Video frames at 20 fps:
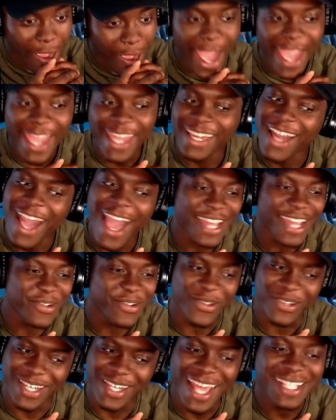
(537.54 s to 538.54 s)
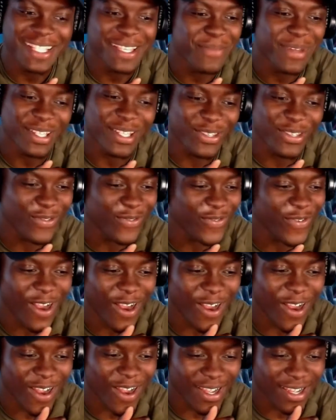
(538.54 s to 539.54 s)
Hey, Kaido, that's a bit too
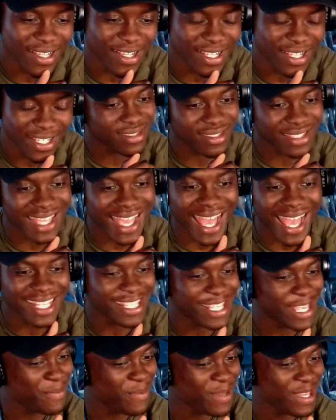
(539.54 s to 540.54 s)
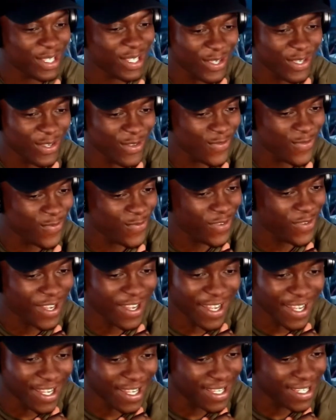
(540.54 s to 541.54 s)
far. That's a bit too
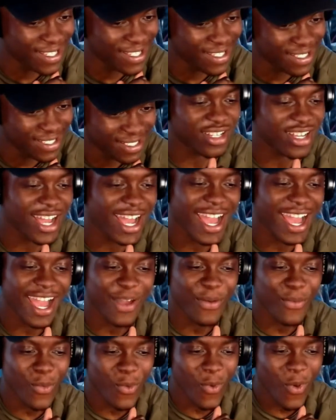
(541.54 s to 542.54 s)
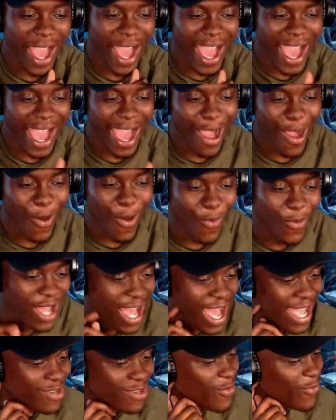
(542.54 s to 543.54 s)
far. Wow,
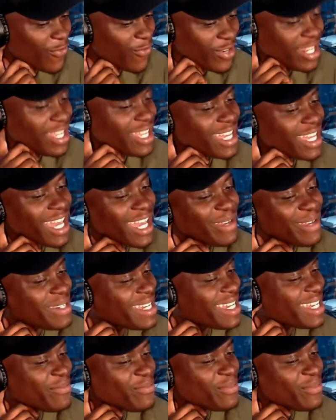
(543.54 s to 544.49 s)
Kaido fully came there